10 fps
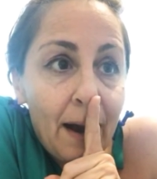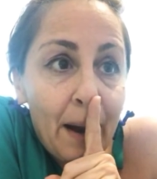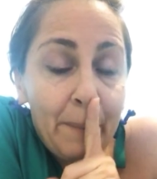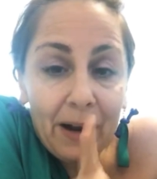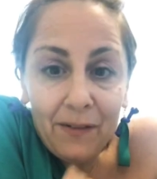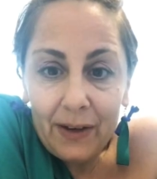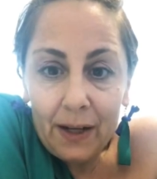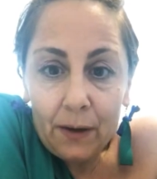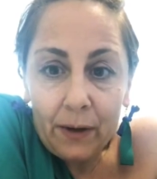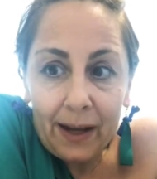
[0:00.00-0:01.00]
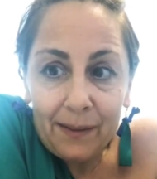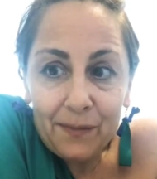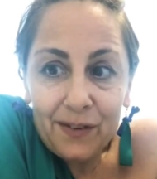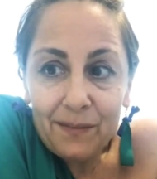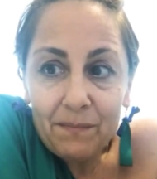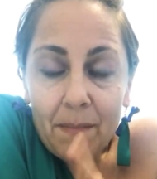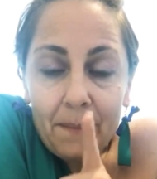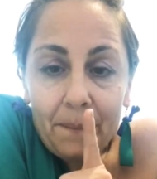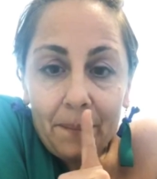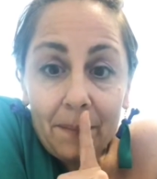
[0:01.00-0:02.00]
About video games.
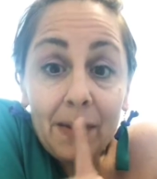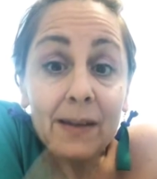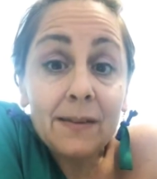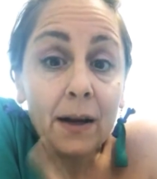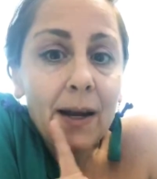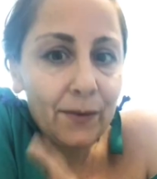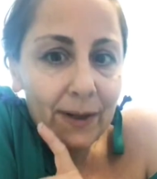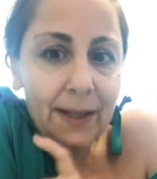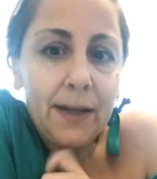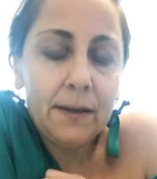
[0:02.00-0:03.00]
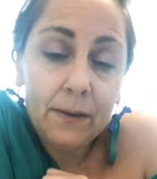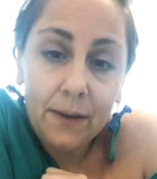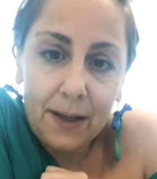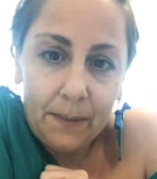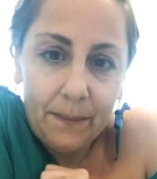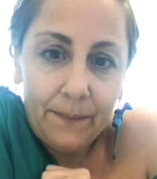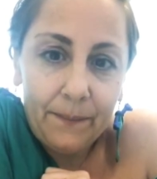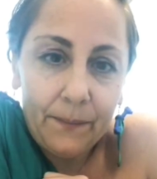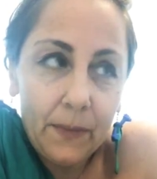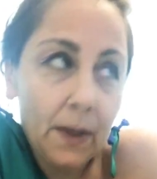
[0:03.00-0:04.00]
My son got really into them.
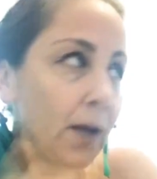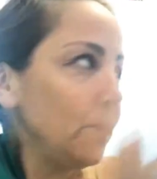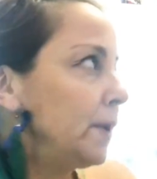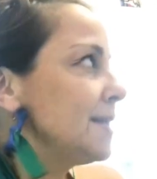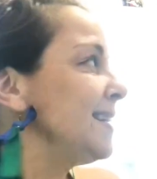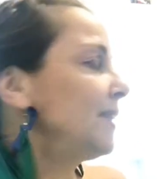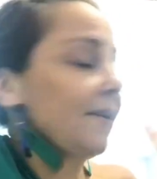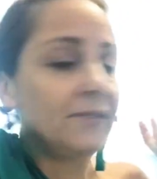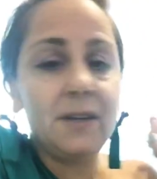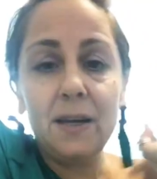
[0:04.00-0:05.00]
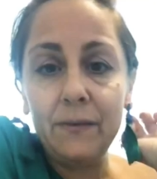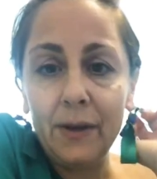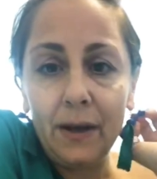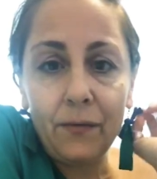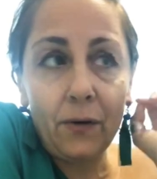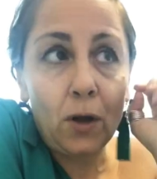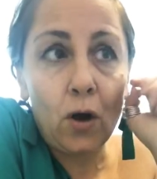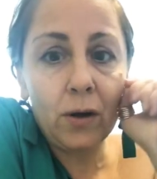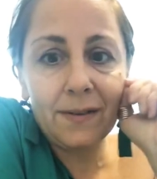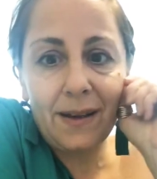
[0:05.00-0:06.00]
Like, we didn't even have TV for a
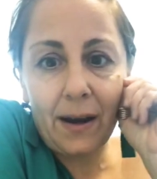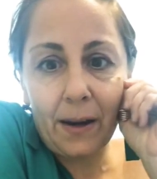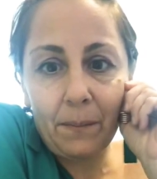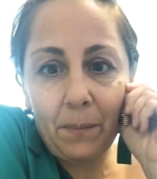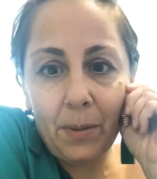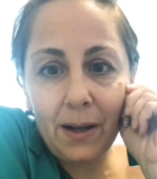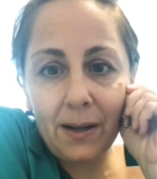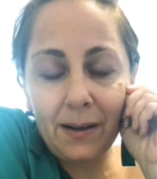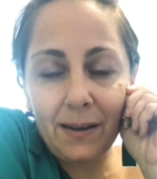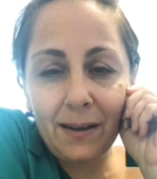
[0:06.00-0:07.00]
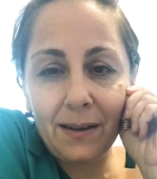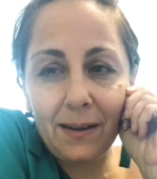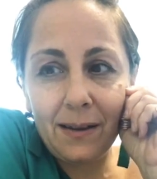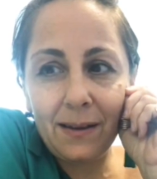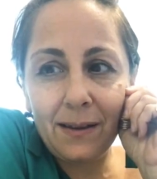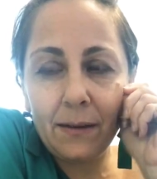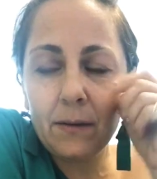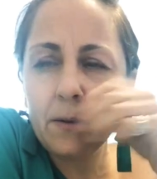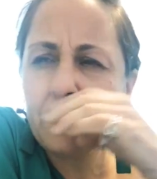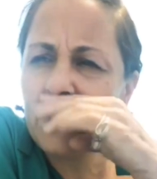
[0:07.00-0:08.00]
long time, but
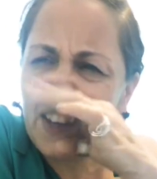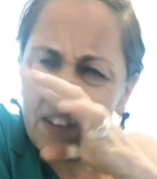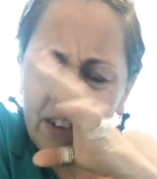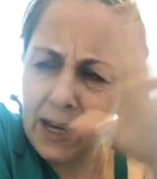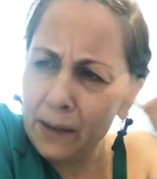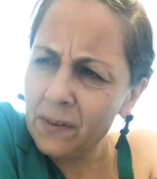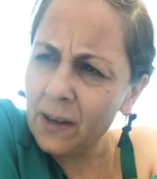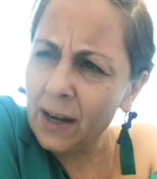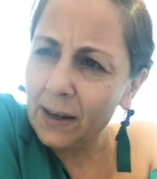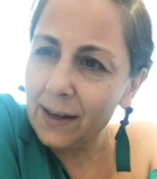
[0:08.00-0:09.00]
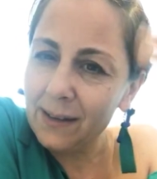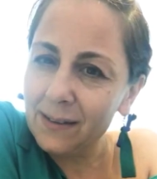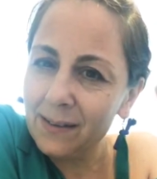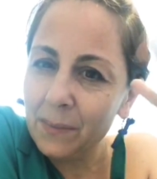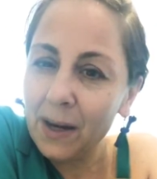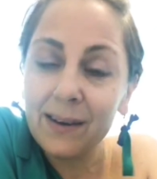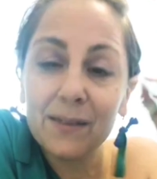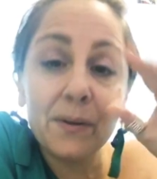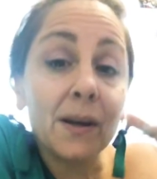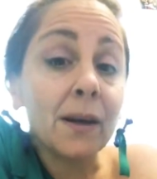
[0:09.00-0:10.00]
the video games got in somehow. I
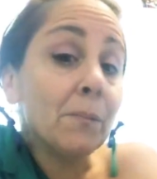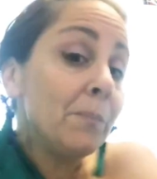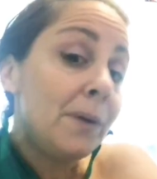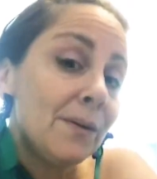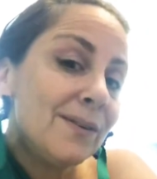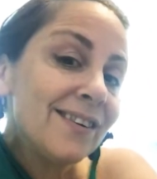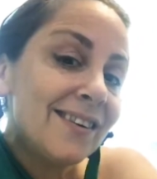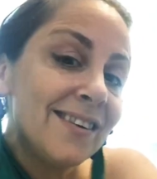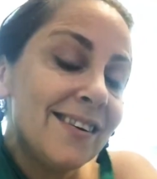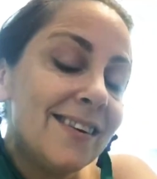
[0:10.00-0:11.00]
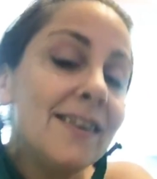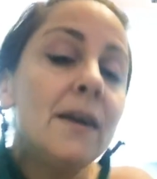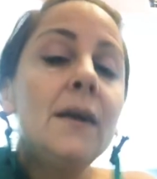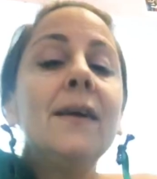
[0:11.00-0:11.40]
guess we had a computer,